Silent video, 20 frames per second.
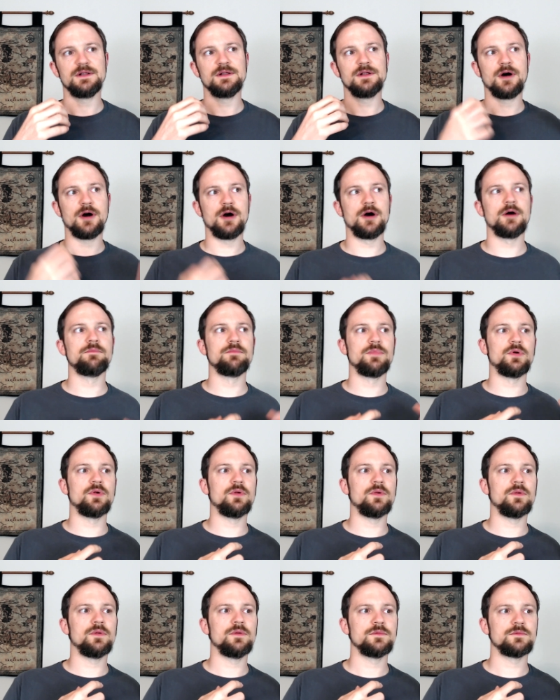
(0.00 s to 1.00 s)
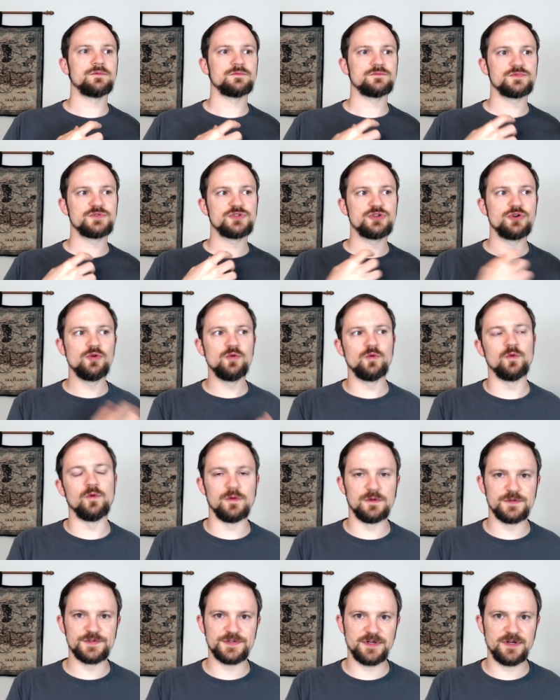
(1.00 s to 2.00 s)
humble
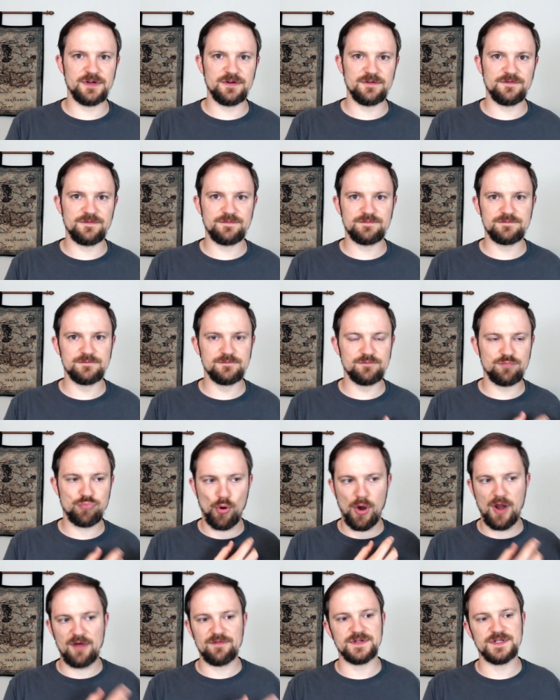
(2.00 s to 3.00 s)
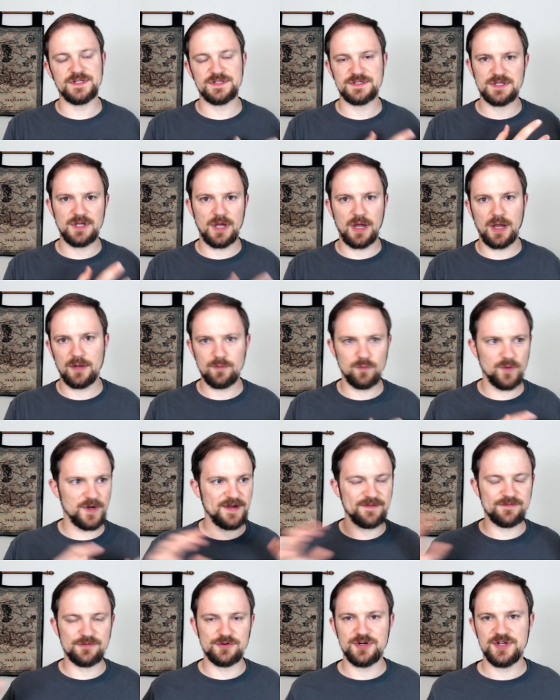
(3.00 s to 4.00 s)
tools of providence, God,
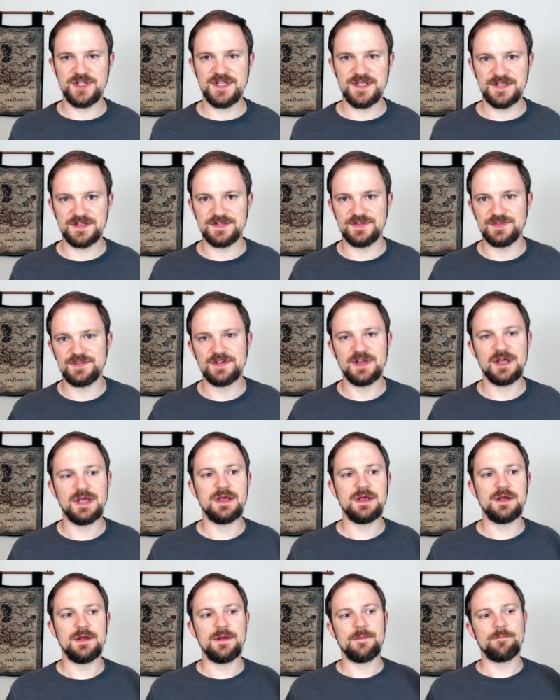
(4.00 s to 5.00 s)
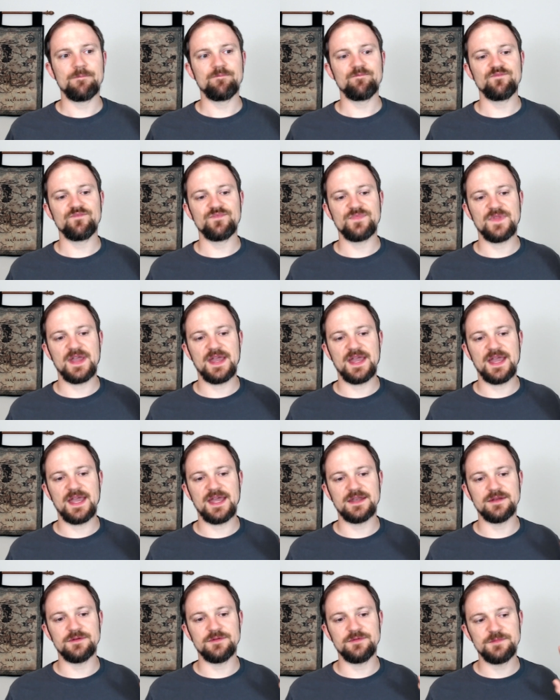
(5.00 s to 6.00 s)
whatever it is,
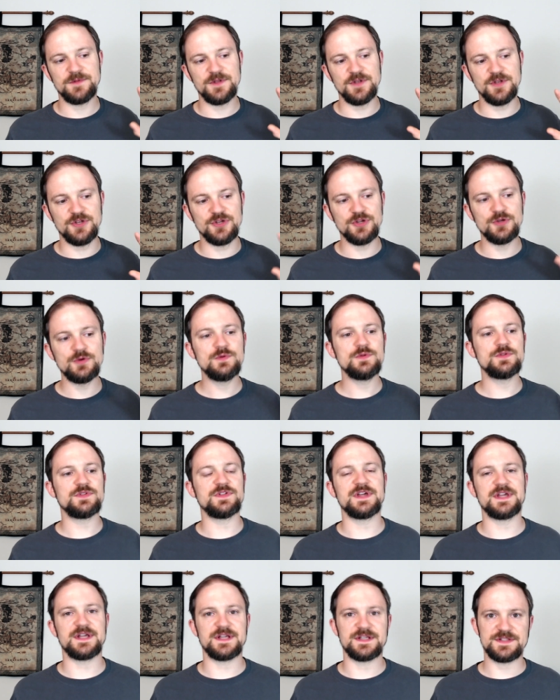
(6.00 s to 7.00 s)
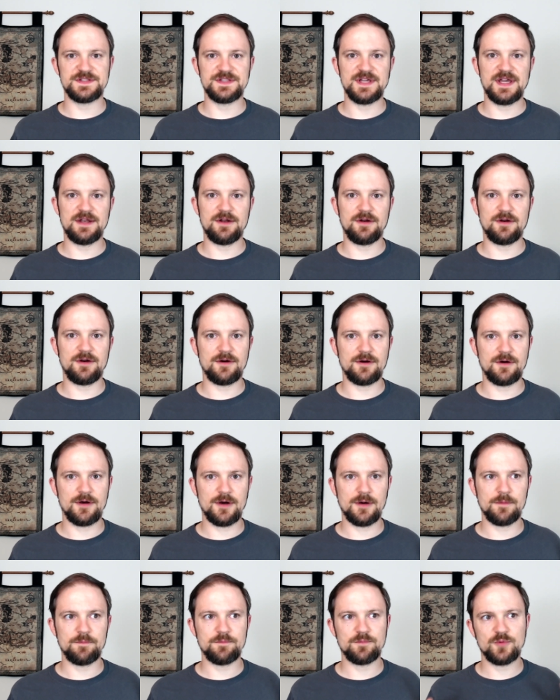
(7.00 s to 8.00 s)
and do things that
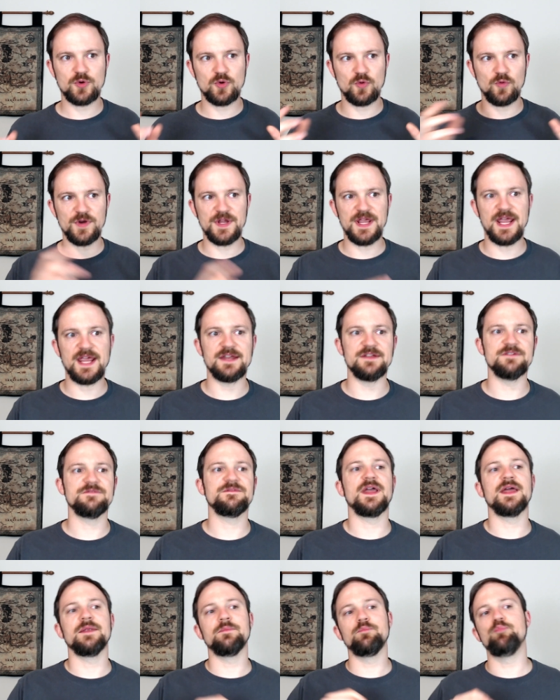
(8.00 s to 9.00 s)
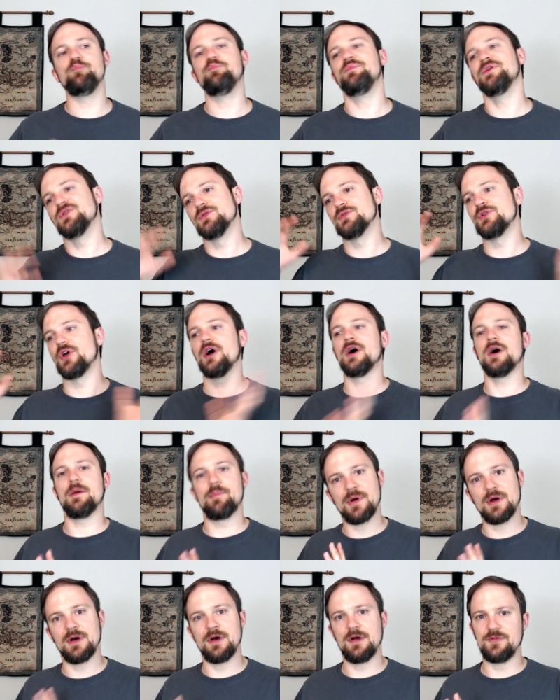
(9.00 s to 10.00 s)
are creative and build
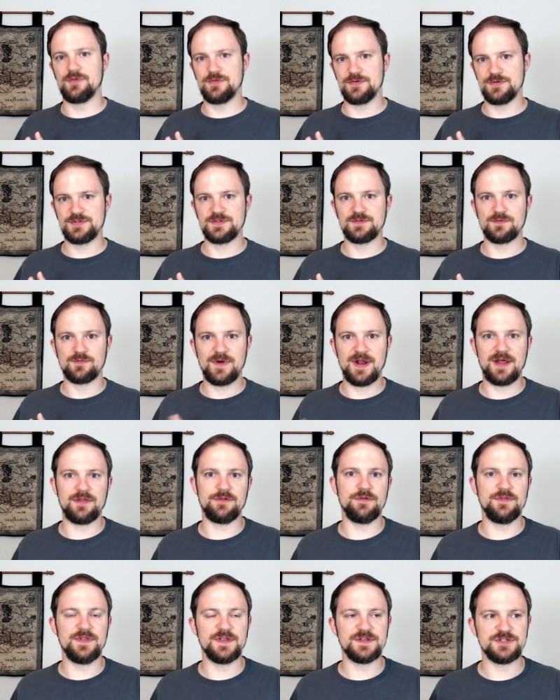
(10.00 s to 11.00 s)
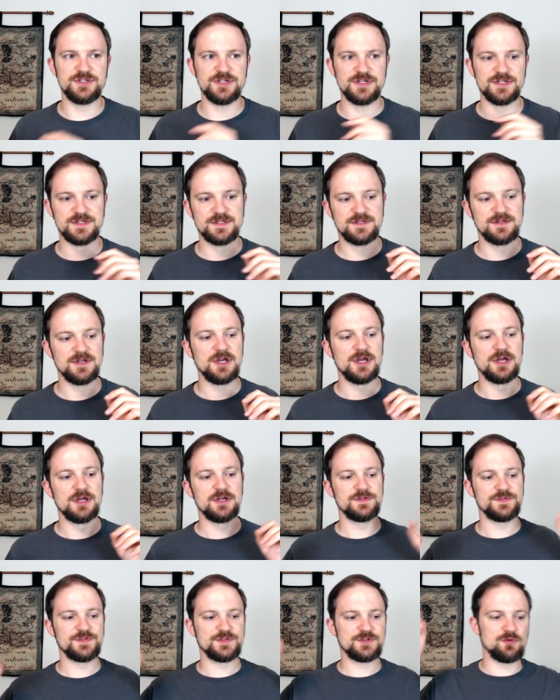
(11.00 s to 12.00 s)
up others rather than just
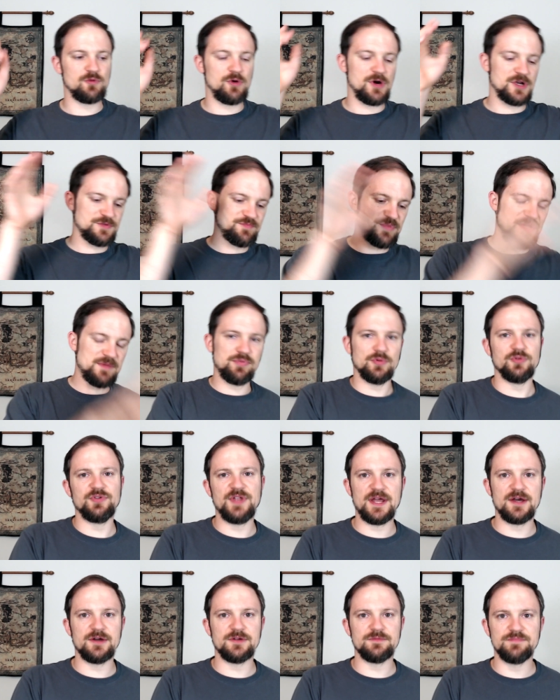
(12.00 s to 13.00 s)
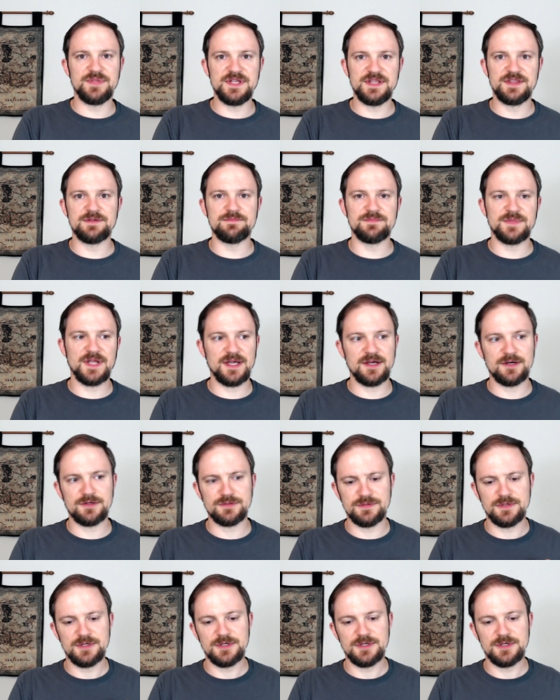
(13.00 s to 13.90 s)
squash people down, beat them down,